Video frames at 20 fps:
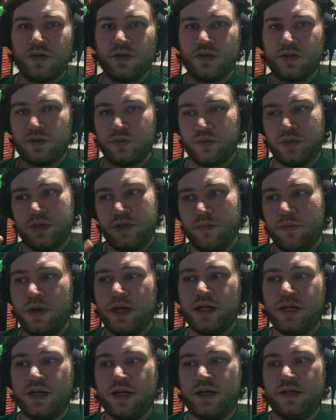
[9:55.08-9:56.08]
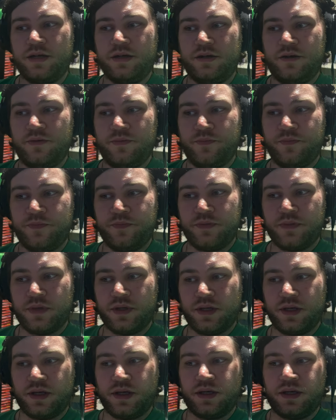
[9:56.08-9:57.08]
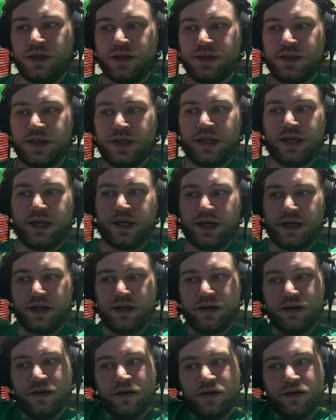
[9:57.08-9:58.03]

So what you might not know is that